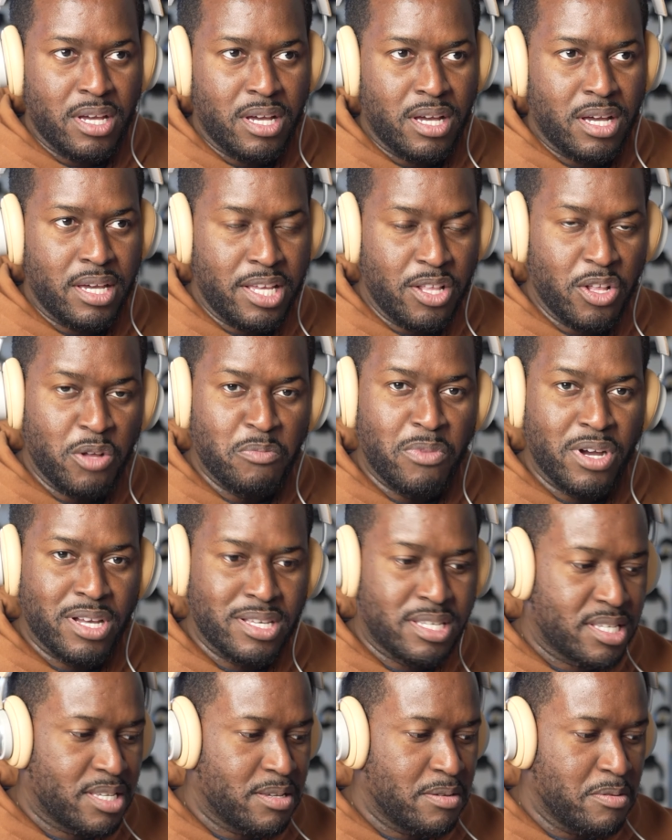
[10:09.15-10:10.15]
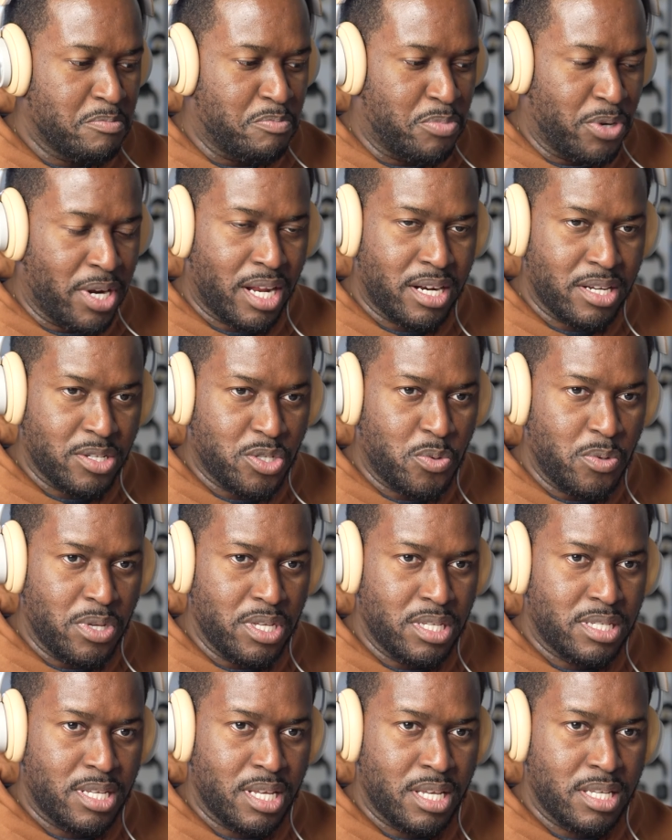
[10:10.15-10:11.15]
Elon Musk put out a
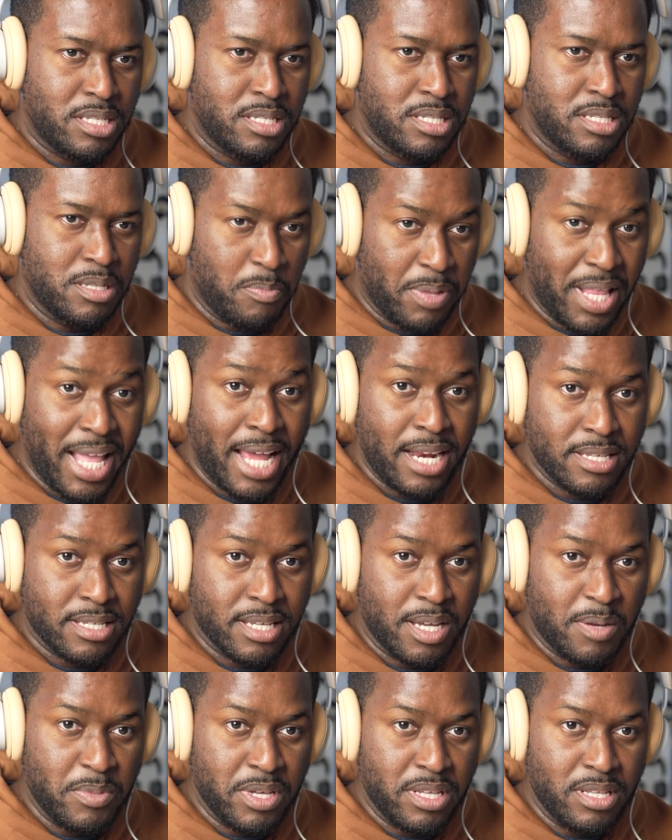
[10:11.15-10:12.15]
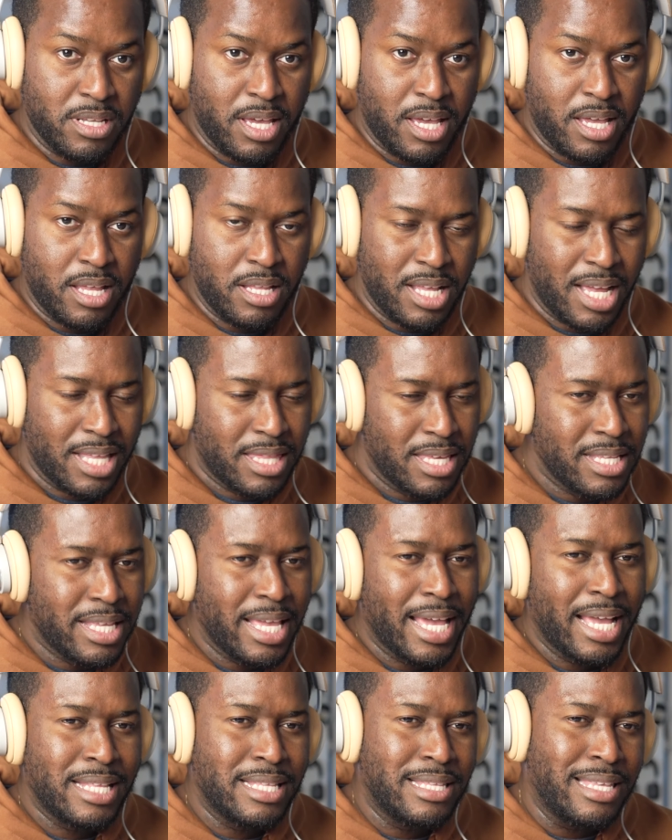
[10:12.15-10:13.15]
tweet says the Plaid is coming. And I think
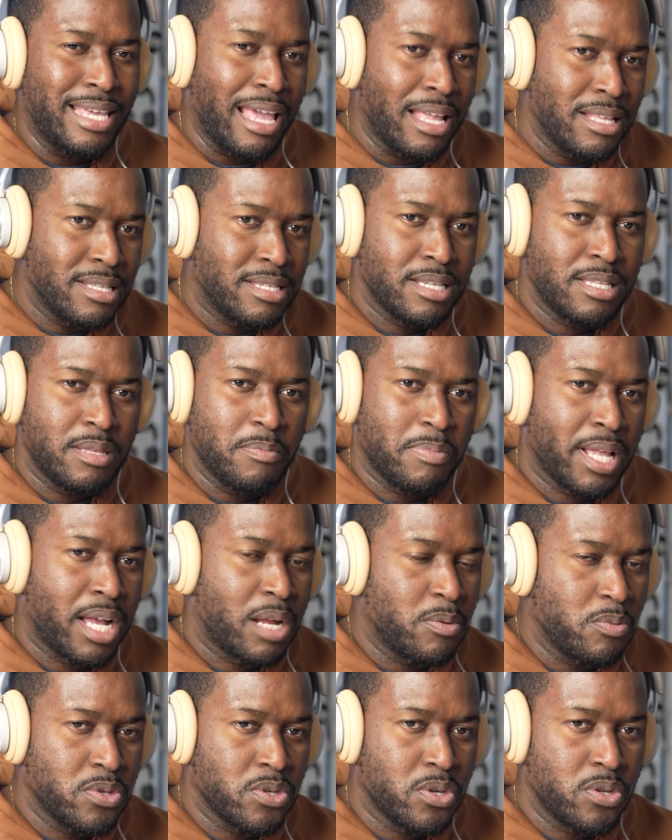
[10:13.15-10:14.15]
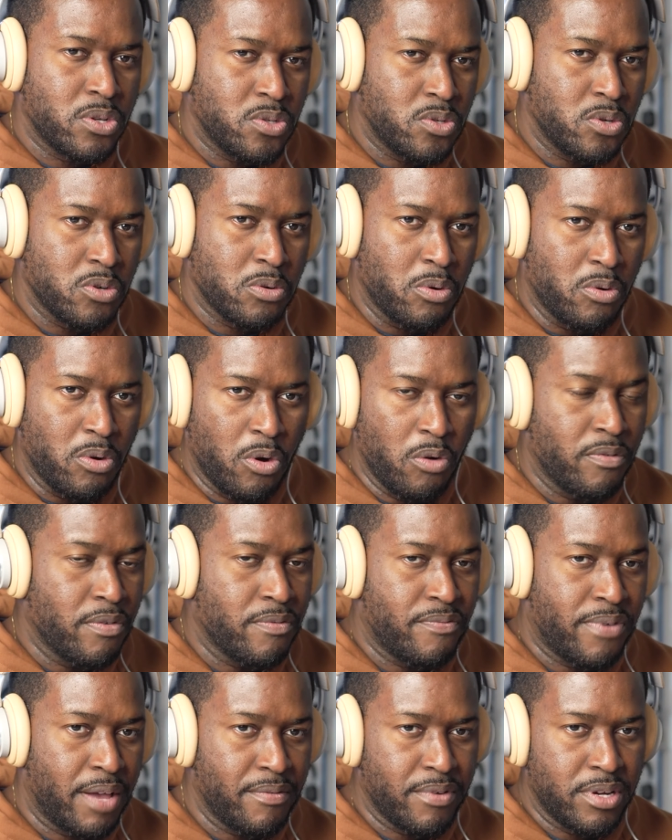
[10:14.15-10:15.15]
they had hinted the Plaid was going to do over
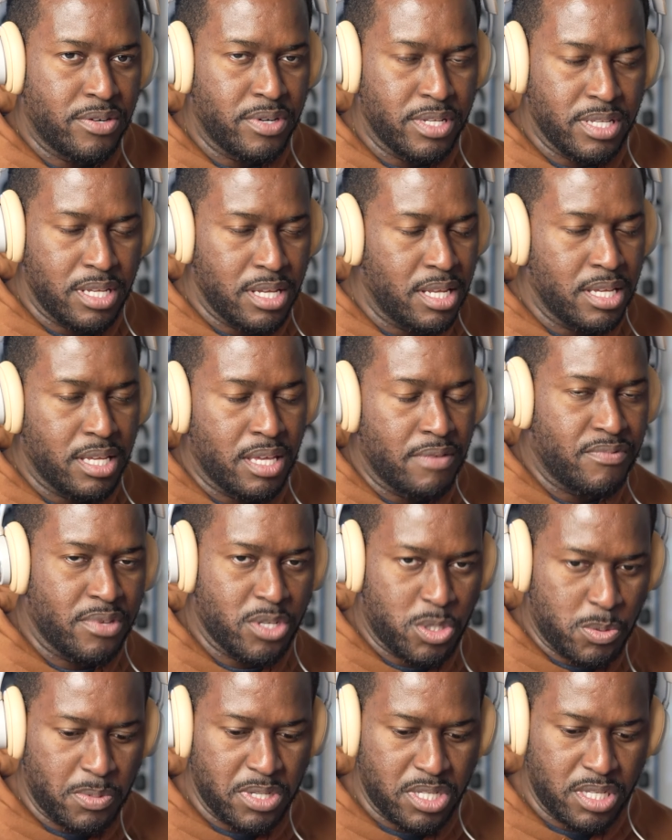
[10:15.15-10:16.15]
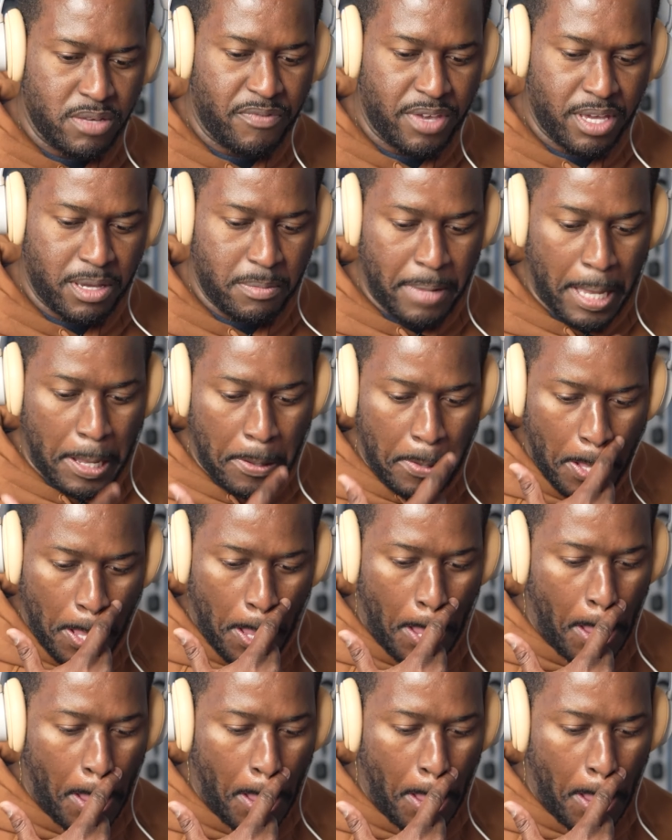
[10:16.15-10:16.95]
500, didn't give the specific amount.